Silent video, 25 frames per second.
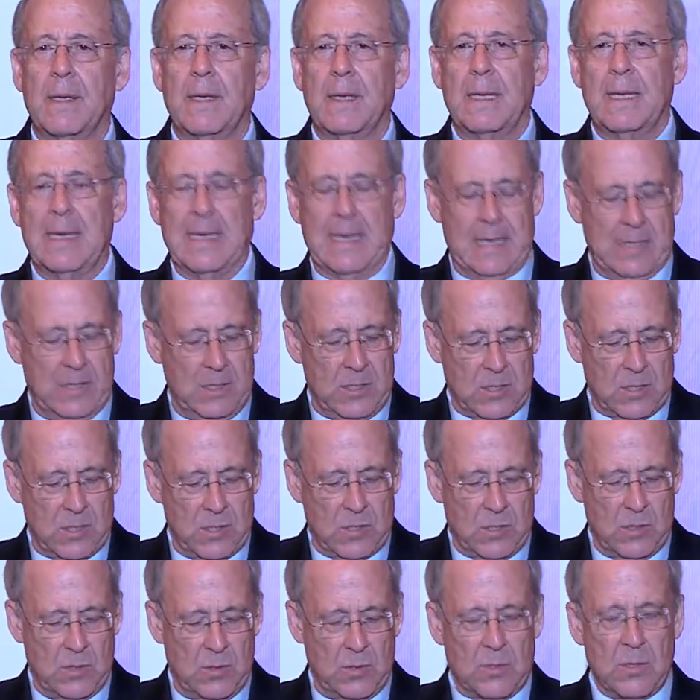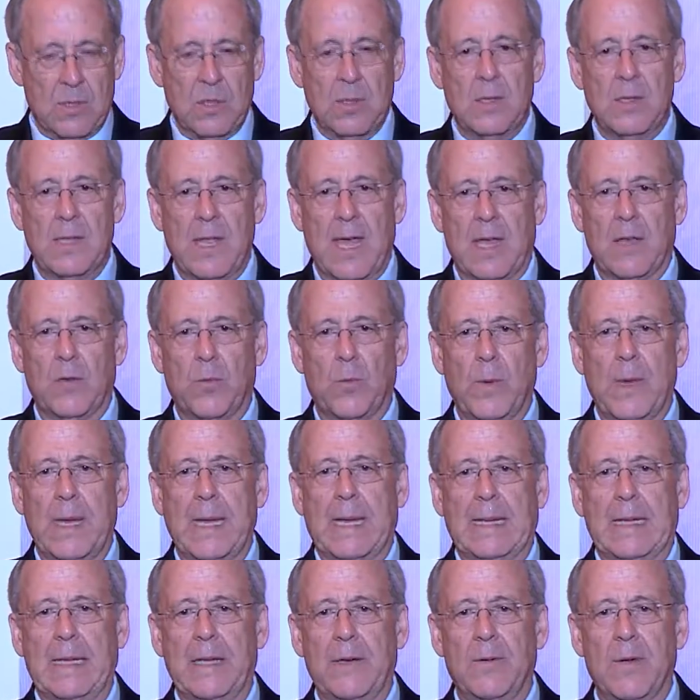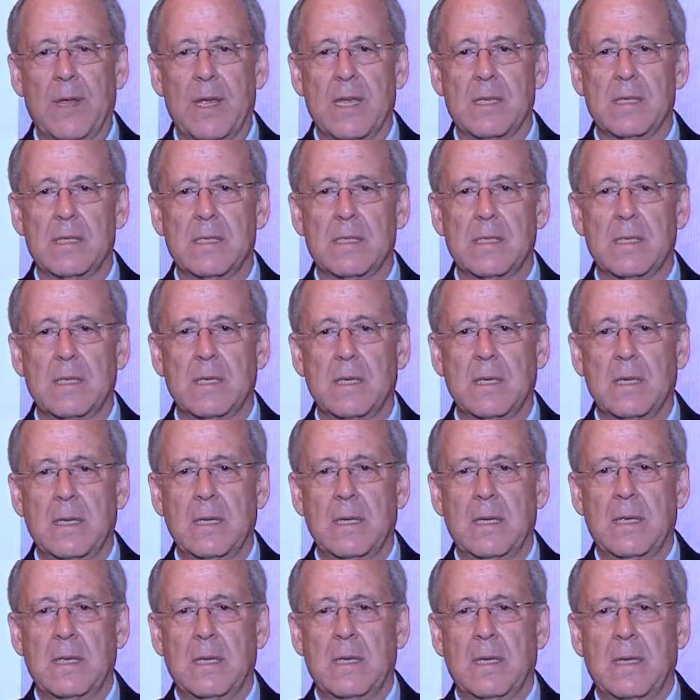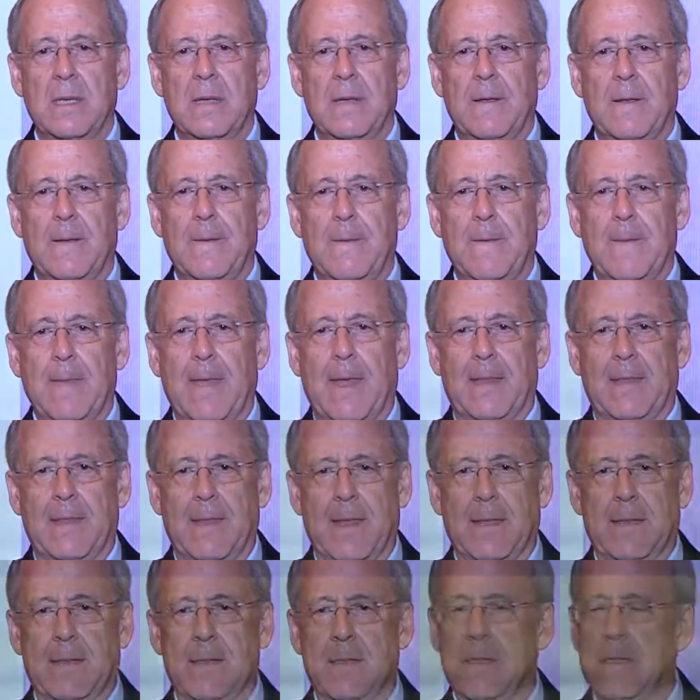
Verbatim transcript: he instituted that weekly rest, and that